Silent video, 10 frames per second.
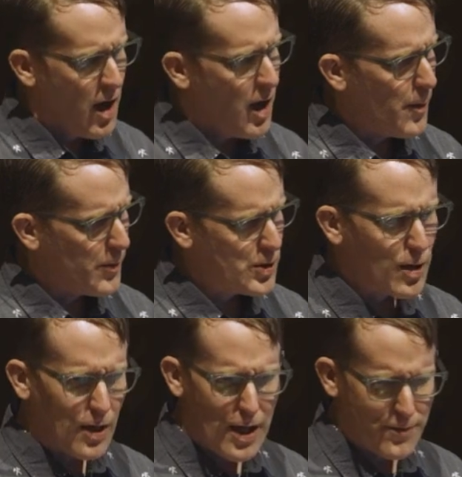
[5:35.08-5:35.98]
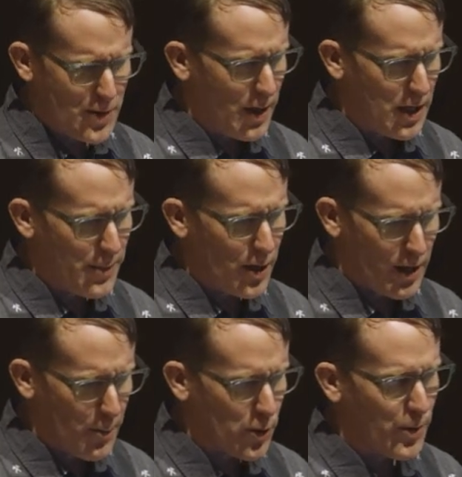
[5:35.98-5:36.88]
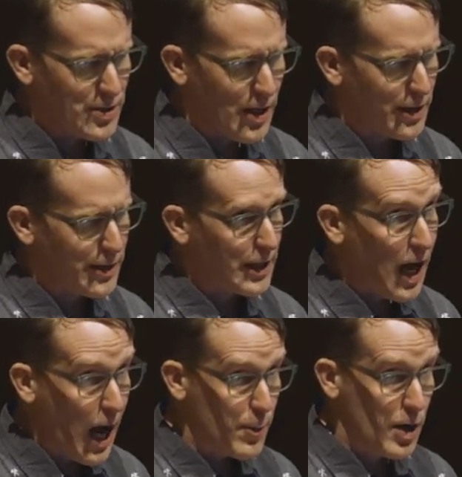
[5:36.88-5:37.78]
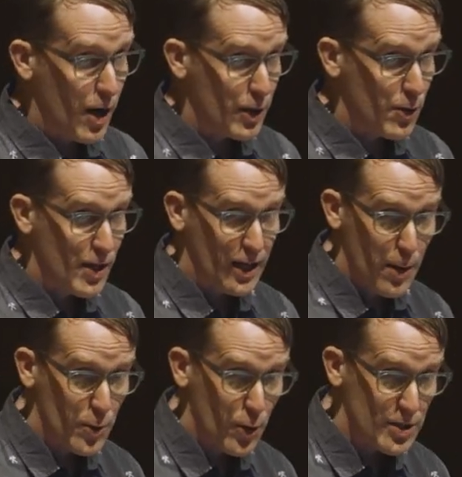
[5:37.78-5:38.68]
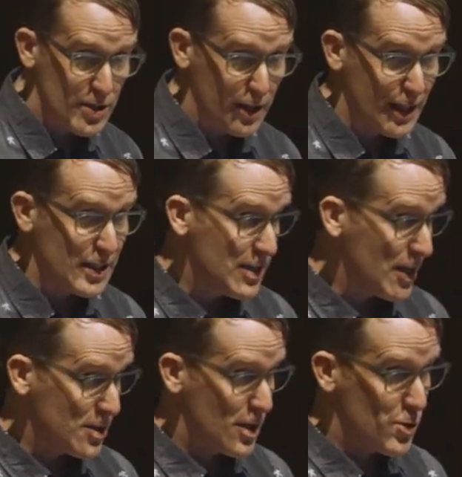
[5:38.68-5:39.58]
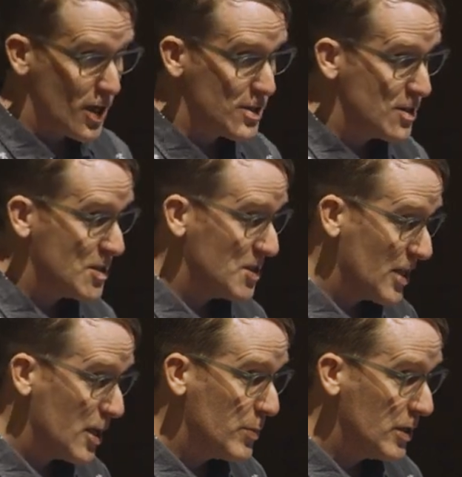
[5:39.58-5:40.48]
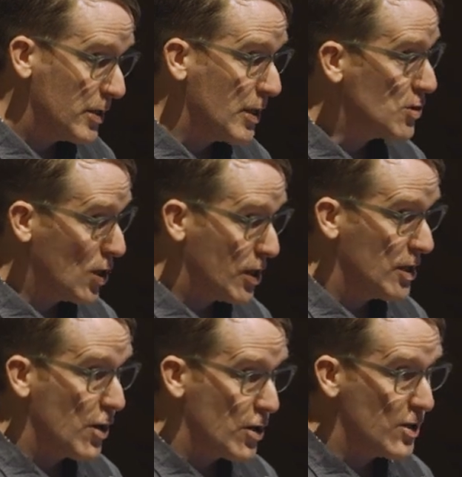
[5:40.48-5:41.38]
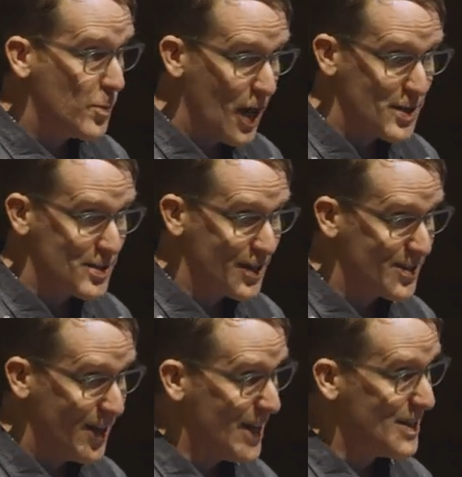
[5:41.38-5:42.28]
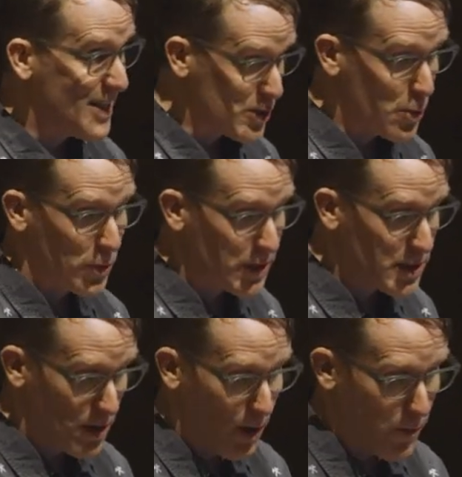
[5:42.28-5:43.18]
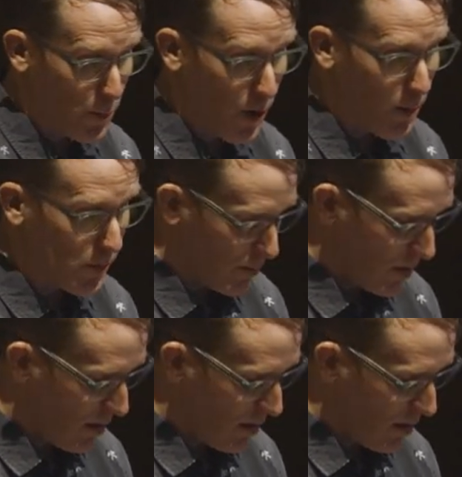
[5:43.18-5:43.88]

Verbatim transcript: uh, there's a lot of debate about chemical recycling, and I would argue that chemical recycling doesn't address the sustainability and circularity of plastics and doesn't really solve the problem